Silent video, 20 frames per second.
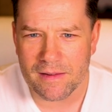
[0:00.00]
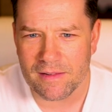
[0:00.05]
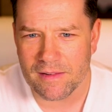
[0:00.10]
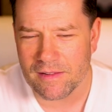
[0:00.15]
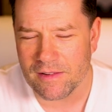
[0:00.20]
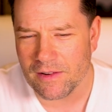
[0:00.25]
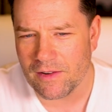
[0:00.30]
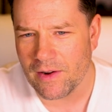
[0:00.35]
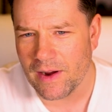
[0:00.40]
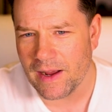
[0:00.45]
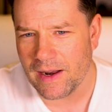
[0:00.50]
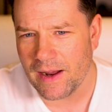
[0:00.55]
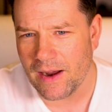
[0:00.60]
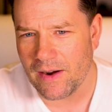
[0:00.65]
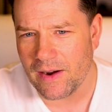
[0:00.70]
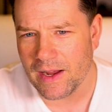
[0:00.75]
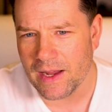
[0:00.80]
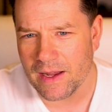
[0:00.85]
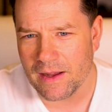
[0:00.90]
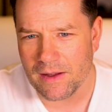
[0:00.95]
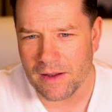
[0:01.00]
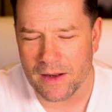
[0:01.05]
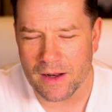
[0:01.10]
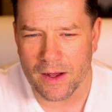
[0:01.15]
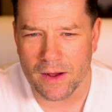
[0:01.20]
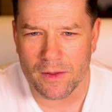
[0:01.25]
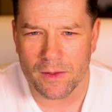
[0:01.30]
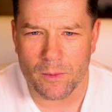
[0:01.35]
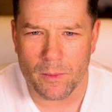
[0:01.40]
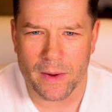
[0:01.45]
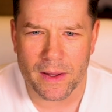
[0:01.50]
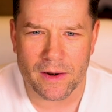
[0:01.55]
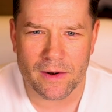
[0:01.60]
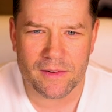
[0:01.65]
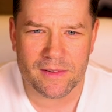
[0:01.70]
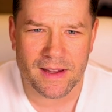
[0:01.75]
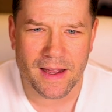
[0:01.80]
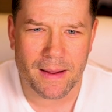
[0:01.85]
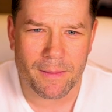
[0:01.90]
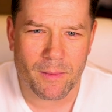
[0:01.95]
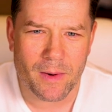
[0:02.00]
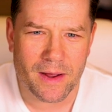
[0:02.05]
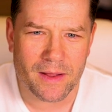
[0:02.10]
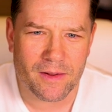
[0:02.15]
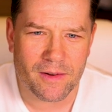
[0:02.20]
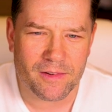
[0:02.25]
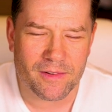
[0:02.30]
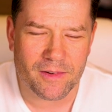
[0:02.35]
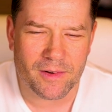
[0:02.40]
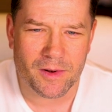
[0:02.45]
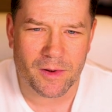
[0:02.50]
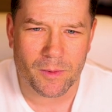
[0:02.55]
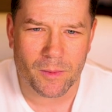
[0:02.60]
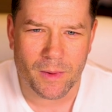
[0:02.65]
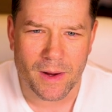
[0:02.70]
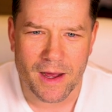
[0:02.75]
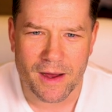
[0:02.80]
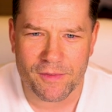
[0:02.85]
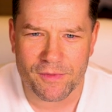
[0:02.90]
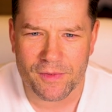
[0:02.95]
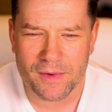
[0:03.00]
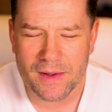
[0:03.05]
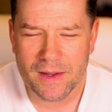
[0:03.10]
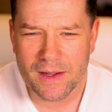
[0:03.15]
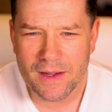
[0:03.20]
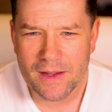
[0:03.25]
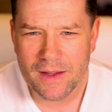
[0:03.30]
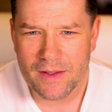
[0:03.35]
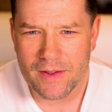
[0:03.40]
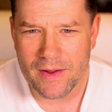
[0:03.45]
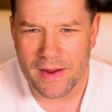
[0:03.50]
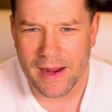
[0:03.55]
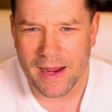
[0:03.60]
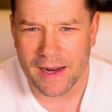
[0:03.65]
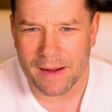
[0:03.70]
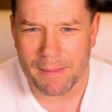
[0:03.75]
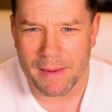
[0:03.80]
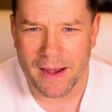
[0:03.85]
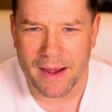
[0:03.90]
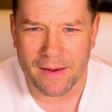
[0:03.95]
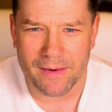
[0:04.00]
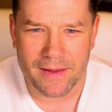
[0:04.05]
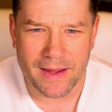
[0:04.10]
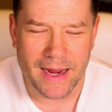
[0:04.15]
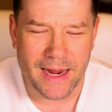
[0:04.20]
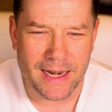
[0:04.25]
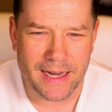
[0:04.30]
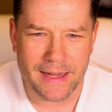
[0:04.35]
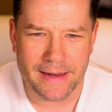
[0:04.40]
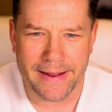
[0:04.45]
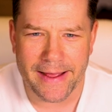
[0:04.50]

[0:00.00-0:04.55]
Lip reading: this is a great area. The wintertime weather is a little rough. You got about 80